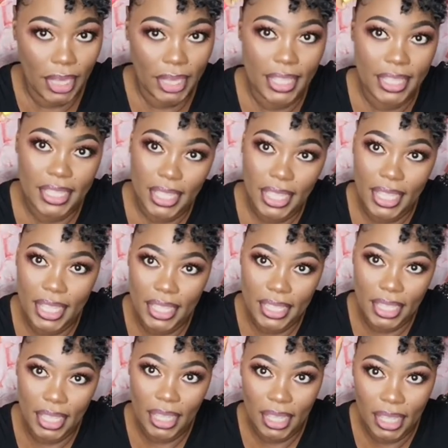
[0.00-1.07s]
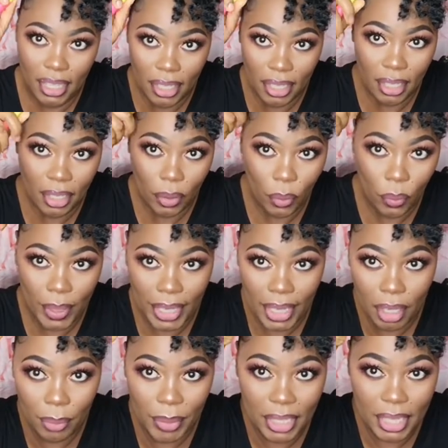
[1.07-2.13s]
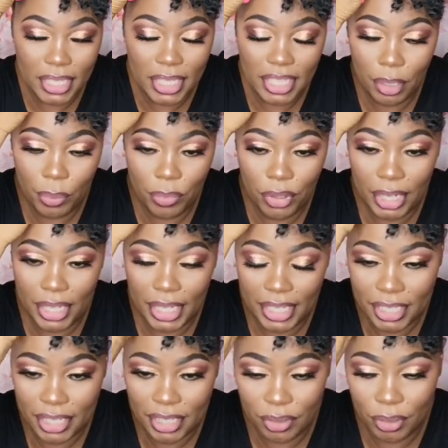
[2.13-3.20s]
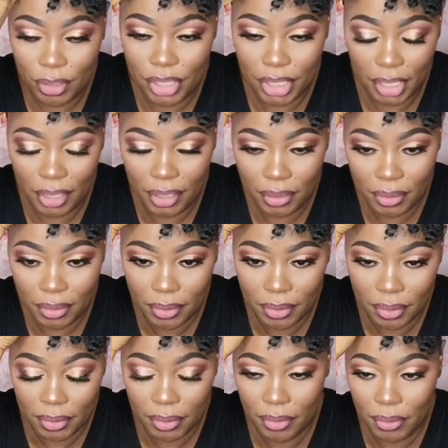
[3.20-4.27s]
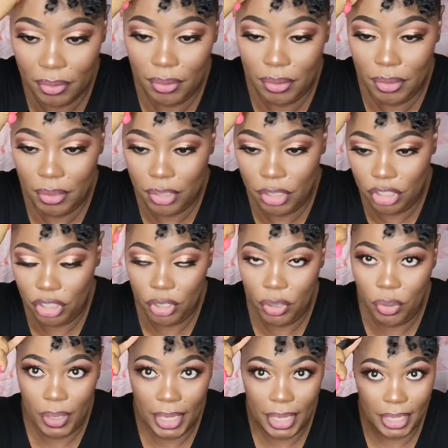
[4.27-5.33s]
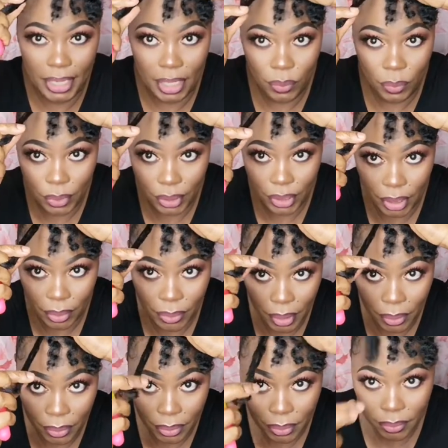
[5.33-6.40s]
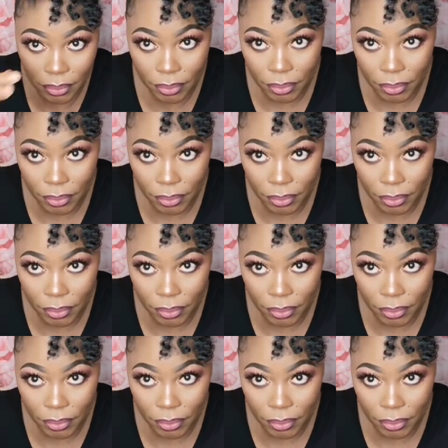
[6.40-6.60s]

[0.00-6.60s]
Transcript: And it's easy, quick, because it's a braidless crochet. So just go ahead and work around.